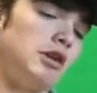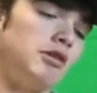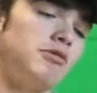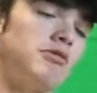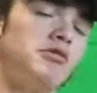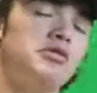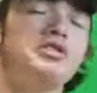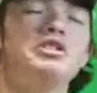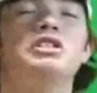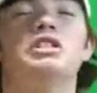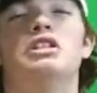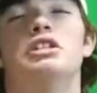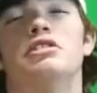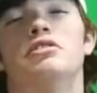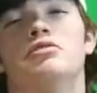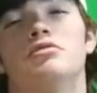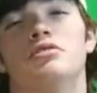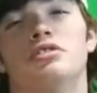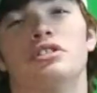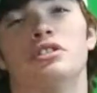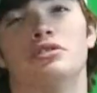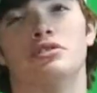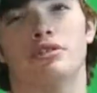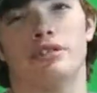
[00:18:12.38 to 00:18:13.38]
What you gonna
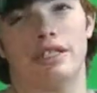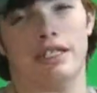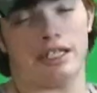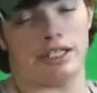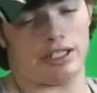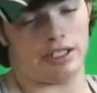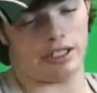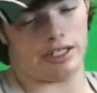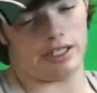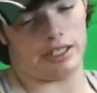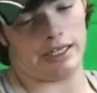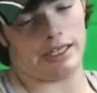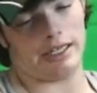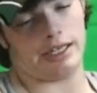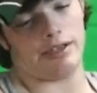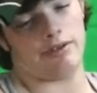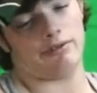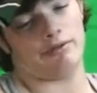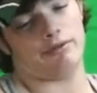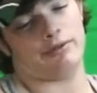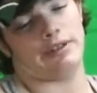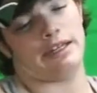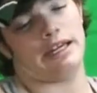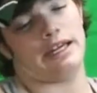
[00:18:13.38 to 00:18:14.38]
do is, you
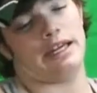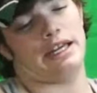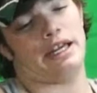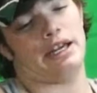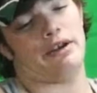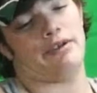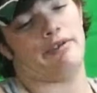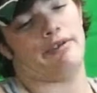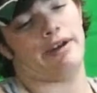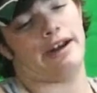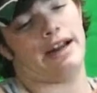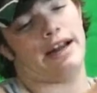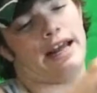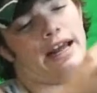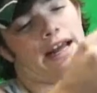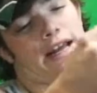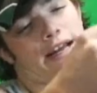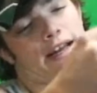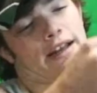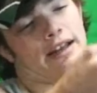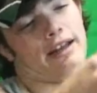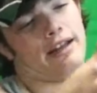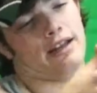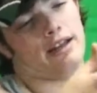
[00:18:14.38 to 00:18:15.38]
gonna take your
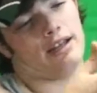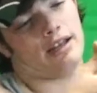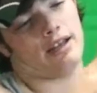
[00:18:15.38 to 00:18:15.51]
rag,